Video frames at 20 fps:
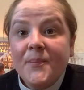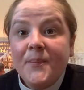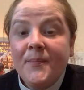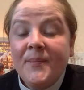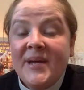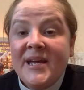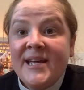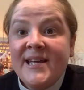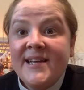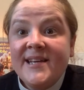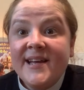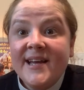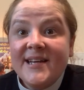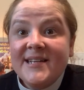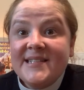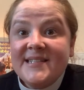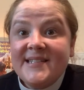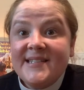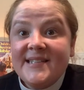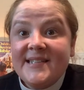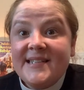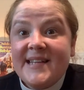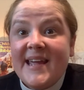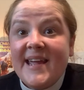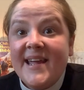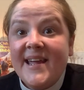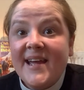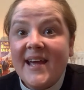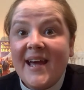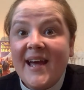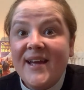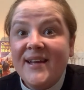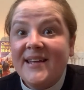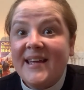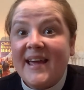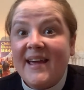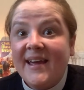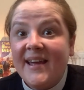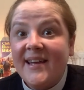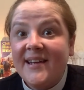me see
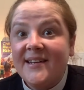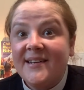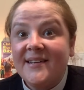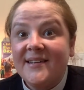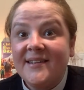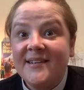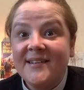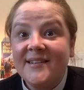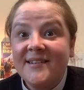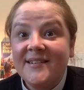again."